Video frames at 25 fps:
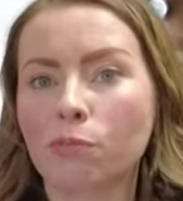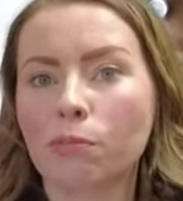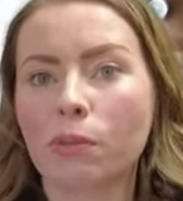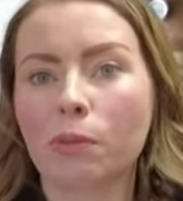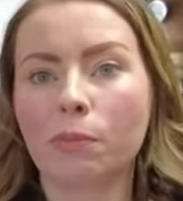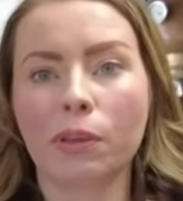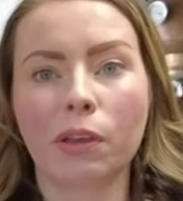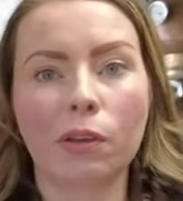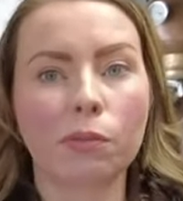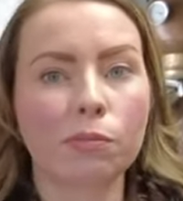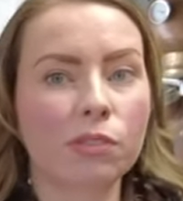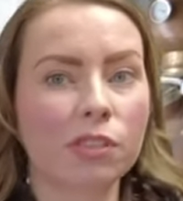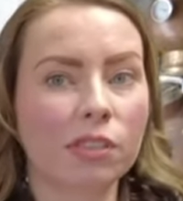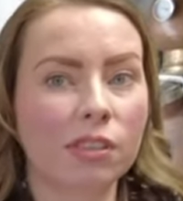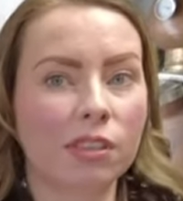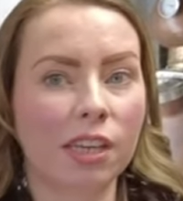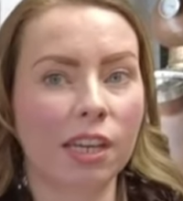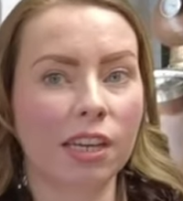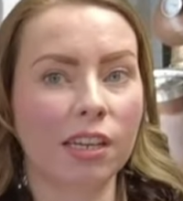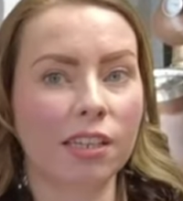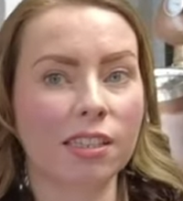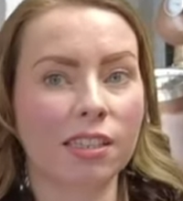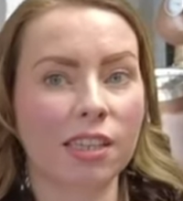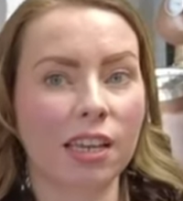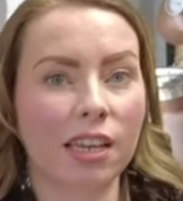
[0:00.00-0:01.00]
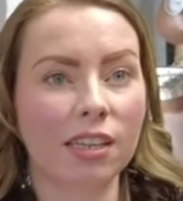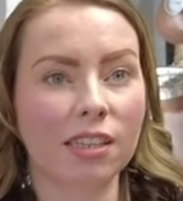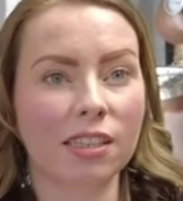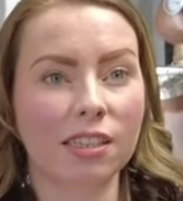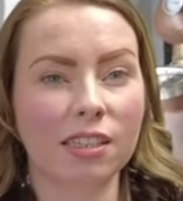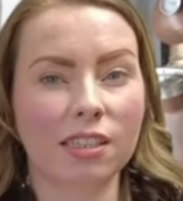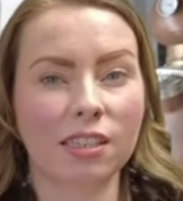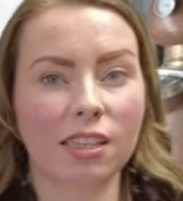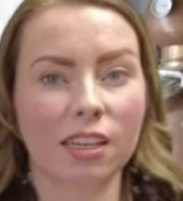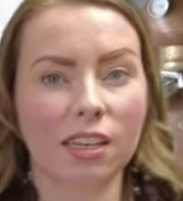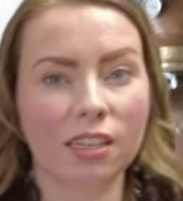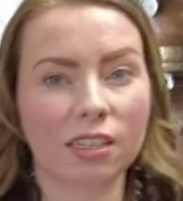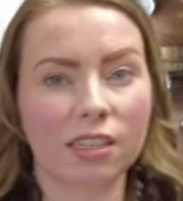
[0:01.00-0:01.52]
maybe up to
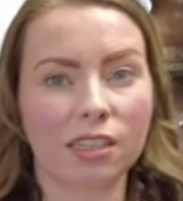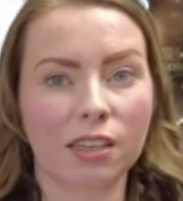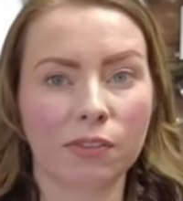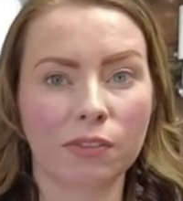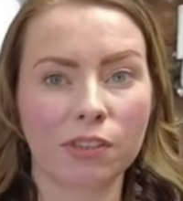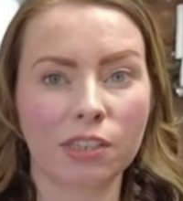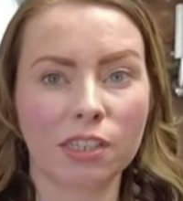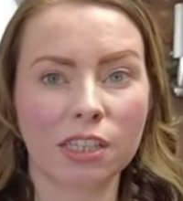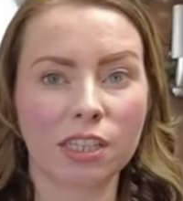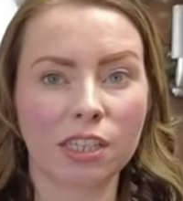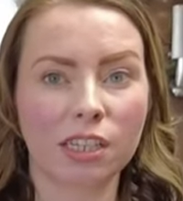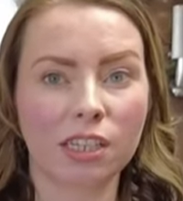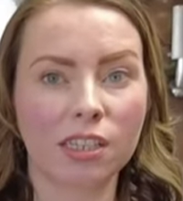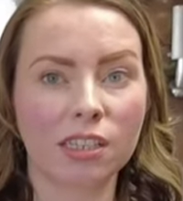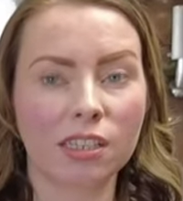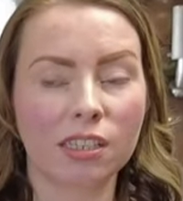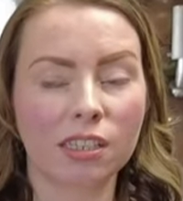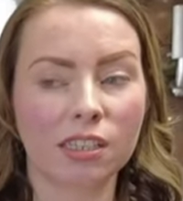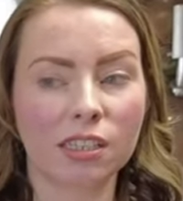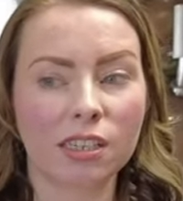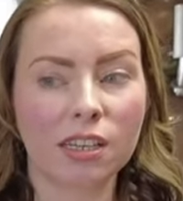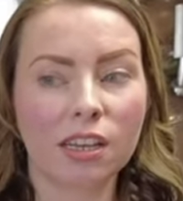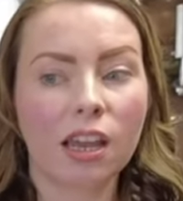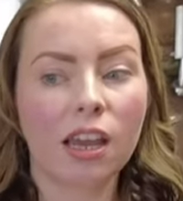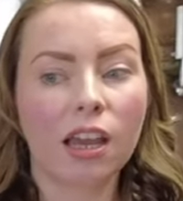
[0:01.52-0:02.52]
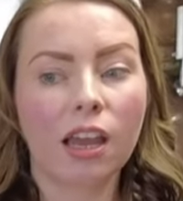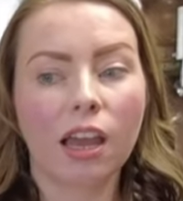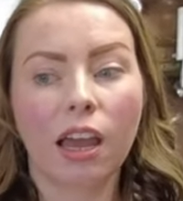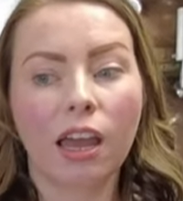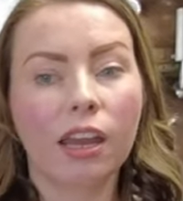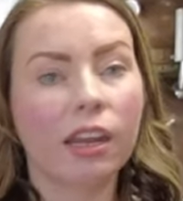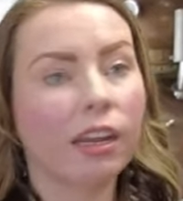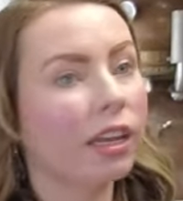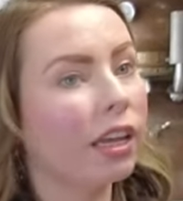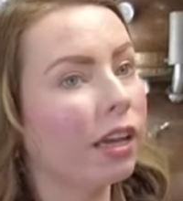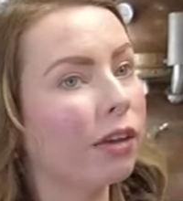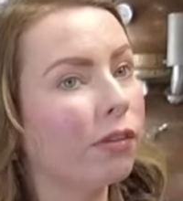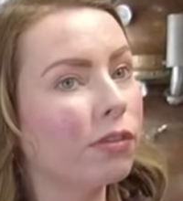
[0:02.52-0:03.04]
36, 37 degrees,
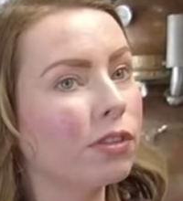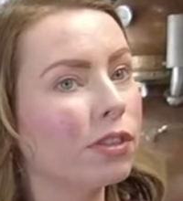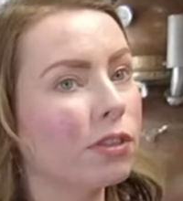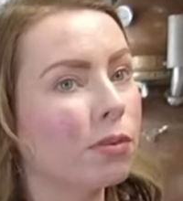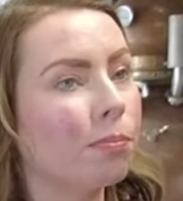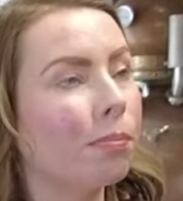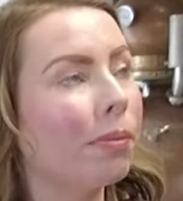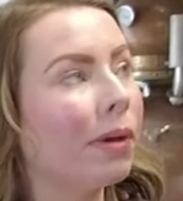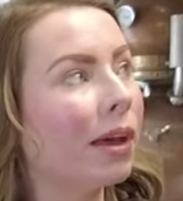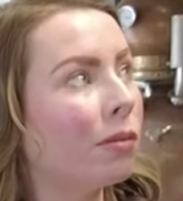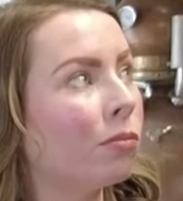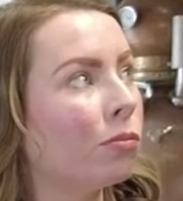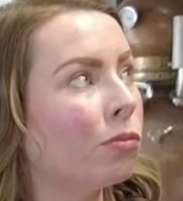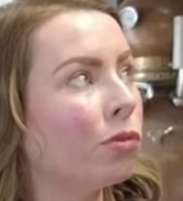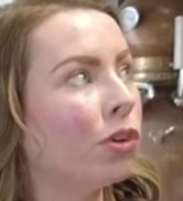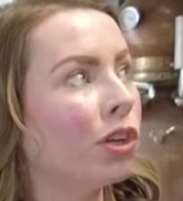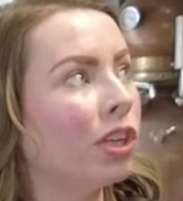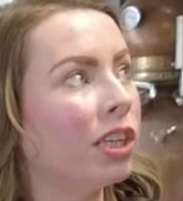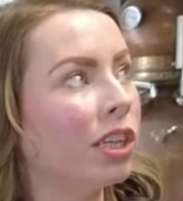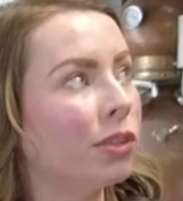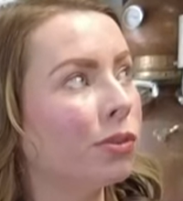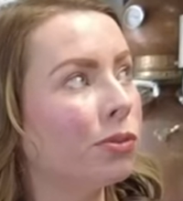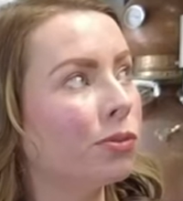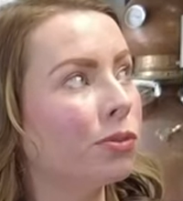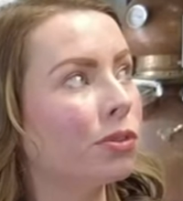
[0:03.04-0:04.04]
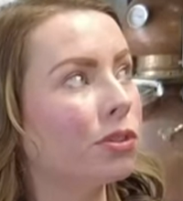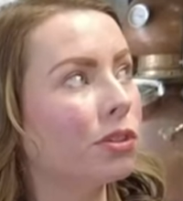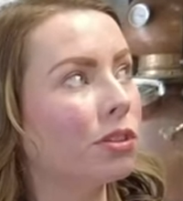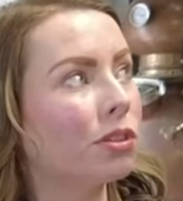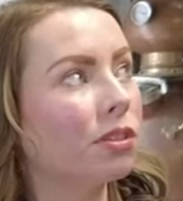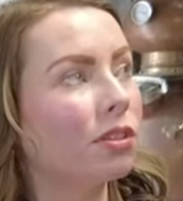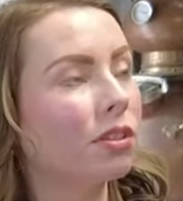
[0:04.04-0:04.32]
and it gave us a bit more yield,